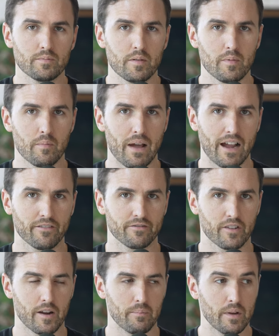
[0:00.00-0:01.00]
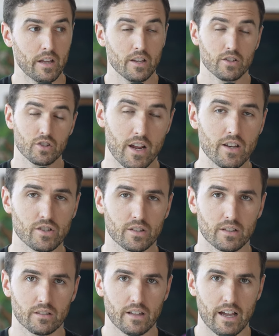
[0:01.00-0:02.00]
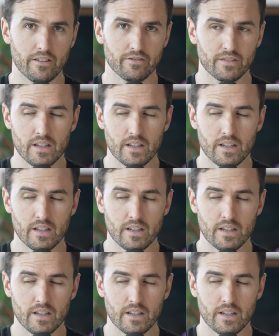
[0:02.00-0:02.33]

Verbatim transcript: people back from changing their life